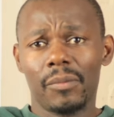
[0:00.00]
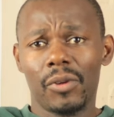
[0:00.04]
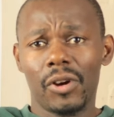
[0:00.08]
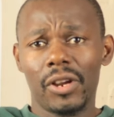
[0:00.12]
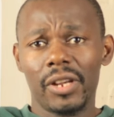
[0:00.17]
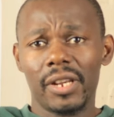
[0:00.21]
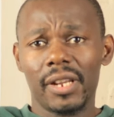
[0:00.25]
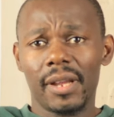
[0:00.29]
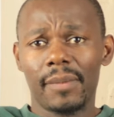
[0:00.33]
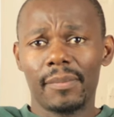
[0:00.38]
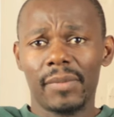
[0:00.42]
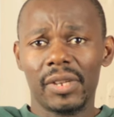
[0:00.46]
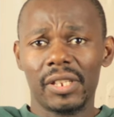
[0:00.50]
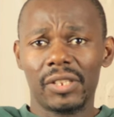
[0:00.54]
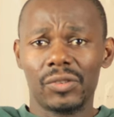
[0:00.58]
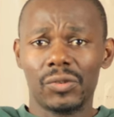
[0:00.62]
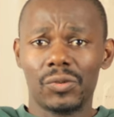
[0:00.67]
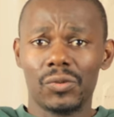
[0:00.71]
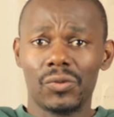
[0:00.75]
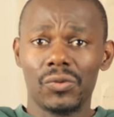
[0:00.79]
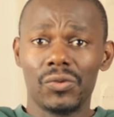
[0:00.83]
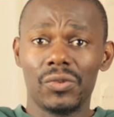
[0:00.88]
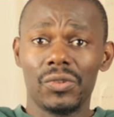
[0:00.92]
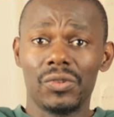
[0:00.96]
Point number
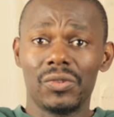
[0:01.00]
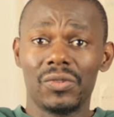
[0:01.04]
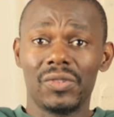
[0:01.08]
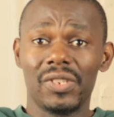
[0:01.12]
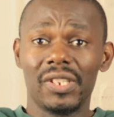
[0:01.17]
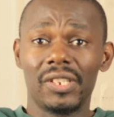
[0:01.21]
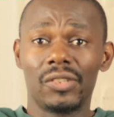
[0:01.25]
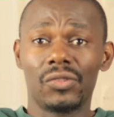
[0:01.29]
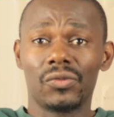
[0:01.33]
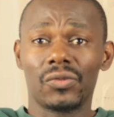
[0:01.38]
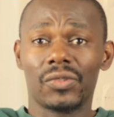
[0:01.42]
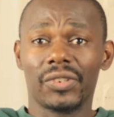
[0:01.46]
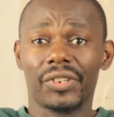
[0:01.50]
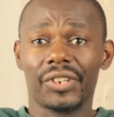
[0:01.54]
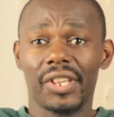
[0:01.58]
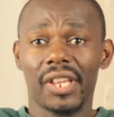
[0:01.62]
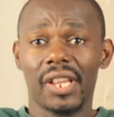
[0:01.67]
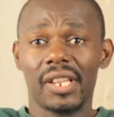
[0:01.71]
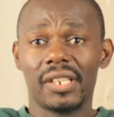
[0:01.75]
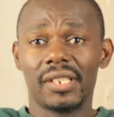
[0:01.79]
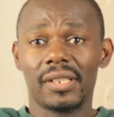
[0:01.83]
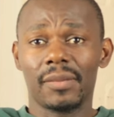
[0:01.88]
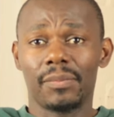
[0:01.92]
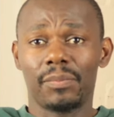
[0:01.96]
two, you need to
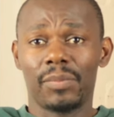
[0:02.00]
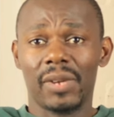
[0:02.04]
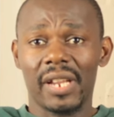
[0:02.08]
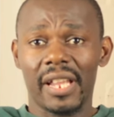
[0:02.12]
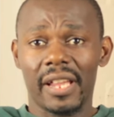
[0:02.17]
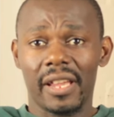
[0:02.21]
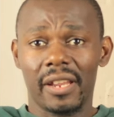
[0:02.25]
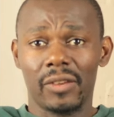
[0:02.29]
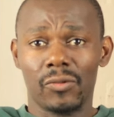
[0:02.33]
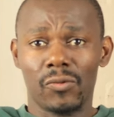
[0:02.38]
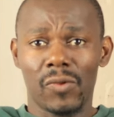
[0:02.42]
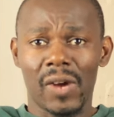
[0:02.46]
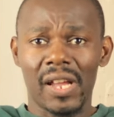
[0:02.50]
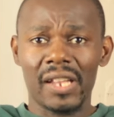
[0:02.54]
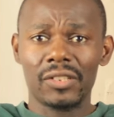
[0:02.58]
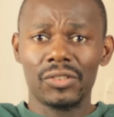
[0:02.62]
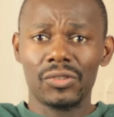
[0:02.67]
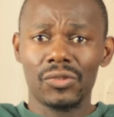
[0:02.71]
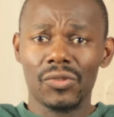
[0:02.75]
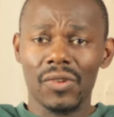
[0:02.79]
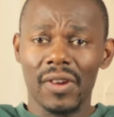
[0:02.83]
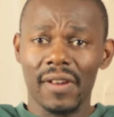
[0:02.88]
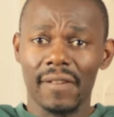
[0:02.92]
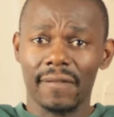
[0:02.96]
create a plan.
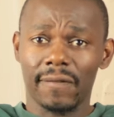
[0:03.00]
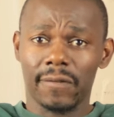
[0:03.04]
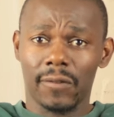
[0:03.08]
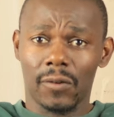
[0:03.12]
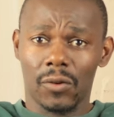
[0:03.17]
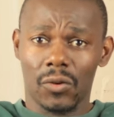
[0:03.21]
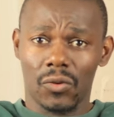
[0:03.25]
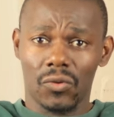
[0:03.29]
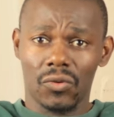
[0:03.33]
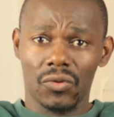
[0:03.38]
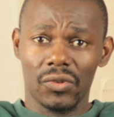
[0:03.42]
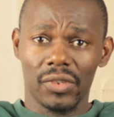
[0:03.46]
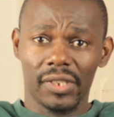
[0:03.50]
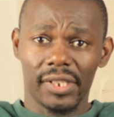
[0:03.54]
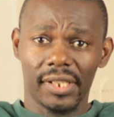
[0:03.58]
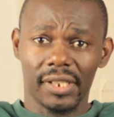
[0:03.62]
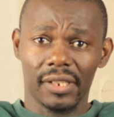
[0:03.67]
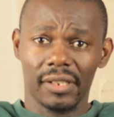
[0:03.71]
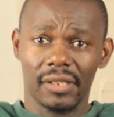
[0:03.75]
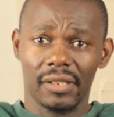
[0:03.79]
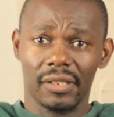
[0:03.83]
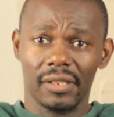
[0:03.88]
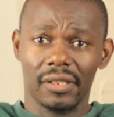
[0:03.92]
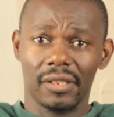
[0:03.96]
Once you have
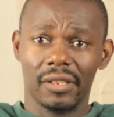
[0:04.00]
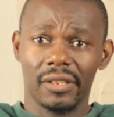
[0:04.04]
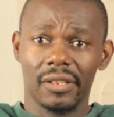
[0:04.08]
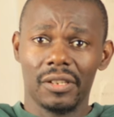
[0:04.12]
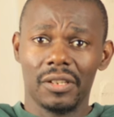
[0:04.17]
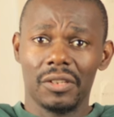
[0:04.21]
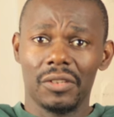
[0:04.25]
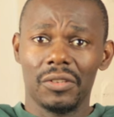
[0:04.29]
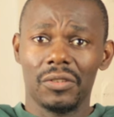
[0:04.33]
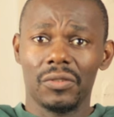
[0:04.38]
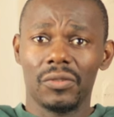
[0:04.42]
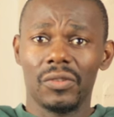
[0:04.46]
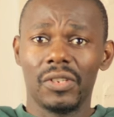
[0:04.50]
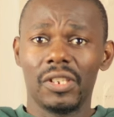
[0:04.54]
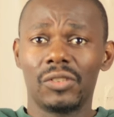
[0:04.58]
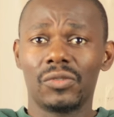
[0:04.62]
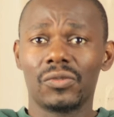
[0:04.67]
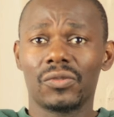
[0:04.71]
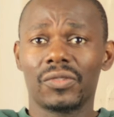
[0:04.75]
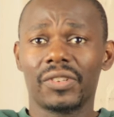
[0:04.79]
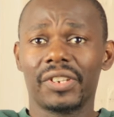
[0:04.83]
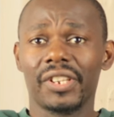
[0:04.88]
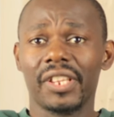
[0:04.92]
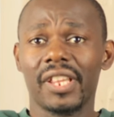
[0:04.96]
goals, you need
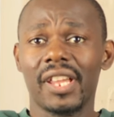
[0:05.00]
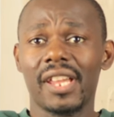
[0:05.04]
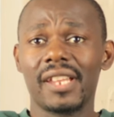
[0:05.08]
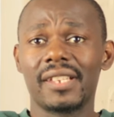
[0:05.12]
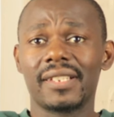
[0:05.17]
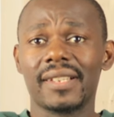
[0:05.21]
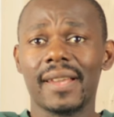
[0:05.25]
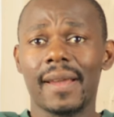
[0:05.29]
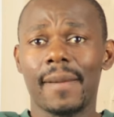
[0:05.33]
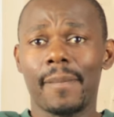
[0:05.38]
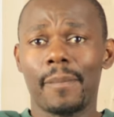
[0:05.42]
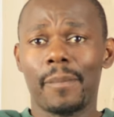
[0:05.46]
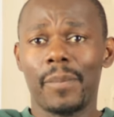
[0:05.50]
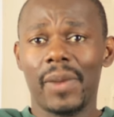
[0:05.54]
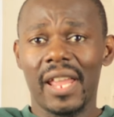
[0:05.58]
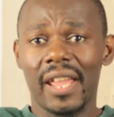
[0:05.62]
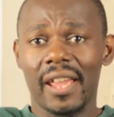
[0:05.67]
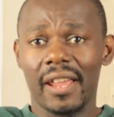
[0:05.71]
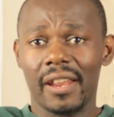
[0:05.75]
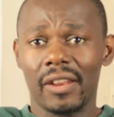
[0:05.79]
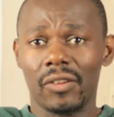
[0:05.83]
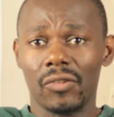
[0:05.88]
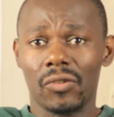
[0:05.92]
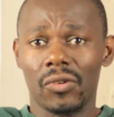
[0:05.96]
to create a
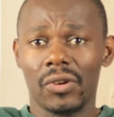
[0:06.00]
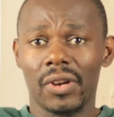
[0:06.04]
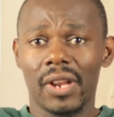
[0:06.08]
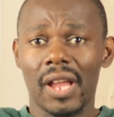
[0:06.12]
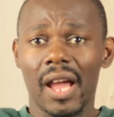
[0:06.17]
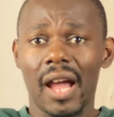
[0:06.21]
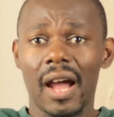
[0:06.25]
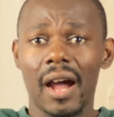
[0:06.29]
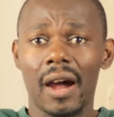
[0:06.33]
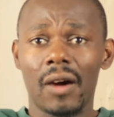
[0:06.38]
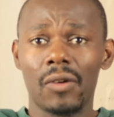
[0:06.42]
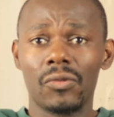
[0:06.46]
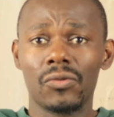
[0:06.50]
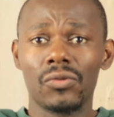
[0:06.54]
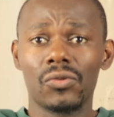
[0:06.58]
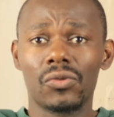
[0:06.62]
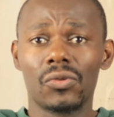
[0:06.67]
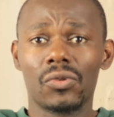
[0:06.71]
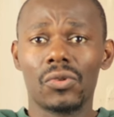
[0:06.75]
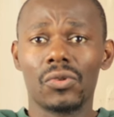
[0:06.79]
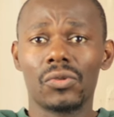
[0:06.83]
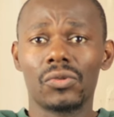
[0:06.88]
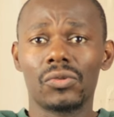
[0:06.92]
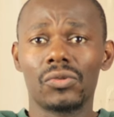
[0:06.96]
plan on how
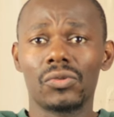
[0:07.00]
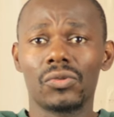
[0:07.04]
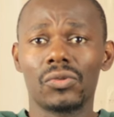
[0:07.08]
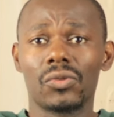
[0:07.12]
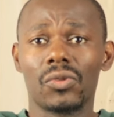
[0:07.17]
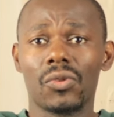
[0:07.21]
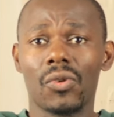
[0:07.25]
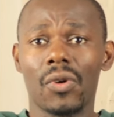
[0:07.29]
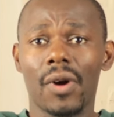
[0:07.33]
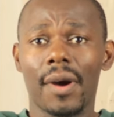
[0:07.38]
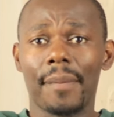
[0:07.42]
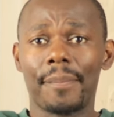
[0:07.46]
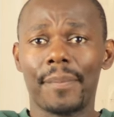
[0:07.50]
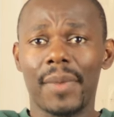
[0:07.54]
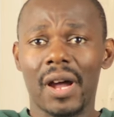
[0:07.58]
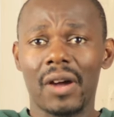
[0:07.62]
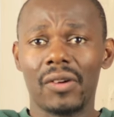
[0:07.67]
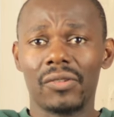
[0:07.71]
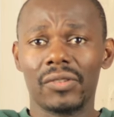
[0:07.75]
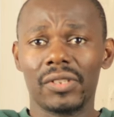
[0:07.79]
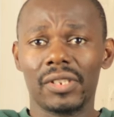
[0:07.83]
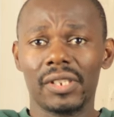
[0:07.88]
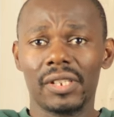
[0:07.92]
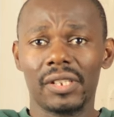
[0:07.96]
you're going to go
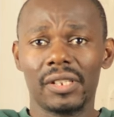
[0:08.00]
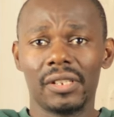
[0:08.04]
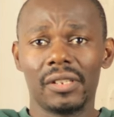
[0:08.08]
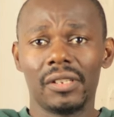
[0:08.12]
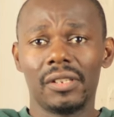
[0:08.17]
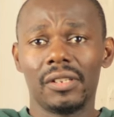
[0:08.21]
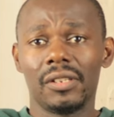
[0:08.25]
about